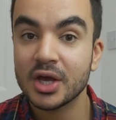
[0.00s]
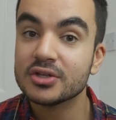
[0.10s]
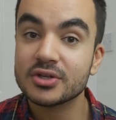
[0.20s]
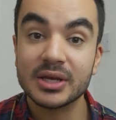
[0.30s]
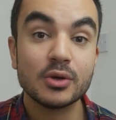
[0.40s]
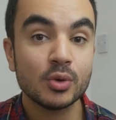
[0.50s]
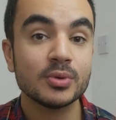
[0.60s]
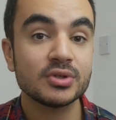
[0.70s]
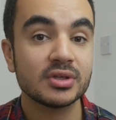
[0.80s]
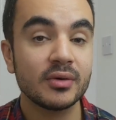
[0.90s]
So in a
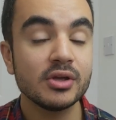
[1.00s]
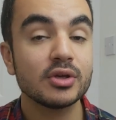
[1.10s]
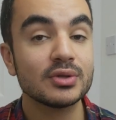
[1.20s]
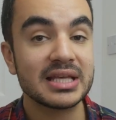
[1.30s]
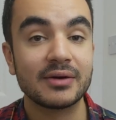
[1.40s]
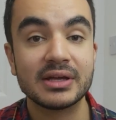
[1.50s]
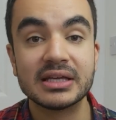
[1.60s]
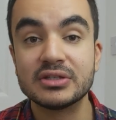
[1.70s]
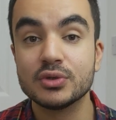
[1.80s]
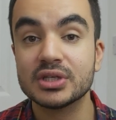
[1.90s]
normal scenario, your salary
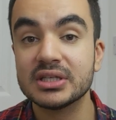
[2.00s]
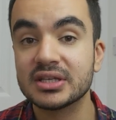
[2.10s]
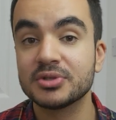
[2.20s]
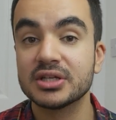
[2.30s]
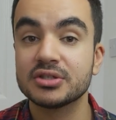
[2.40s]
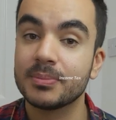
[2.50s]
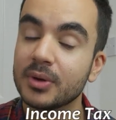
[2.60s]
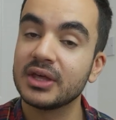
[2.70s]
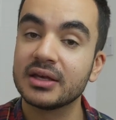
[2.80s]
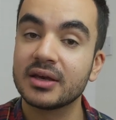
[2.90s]
is usually subject to
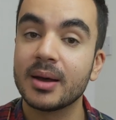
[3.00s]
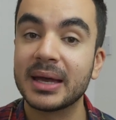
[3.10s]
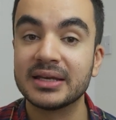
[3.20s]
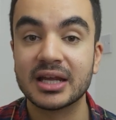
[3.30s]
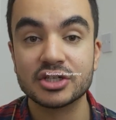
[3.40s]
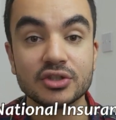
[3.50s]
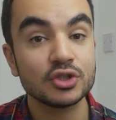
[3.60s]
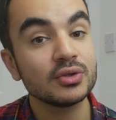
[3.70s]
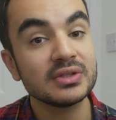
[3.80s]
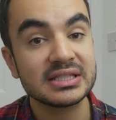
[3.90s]
both income and national
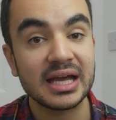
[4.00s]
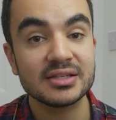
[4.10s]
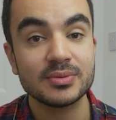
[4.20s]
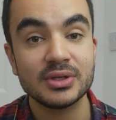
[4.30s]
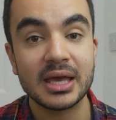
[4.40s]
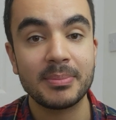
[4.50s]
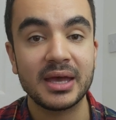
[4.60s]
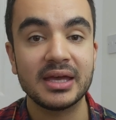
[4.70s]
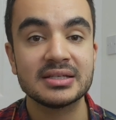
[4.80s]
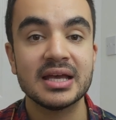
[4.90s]
insurance tax when you get
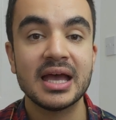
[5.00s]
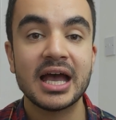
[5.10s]
paid.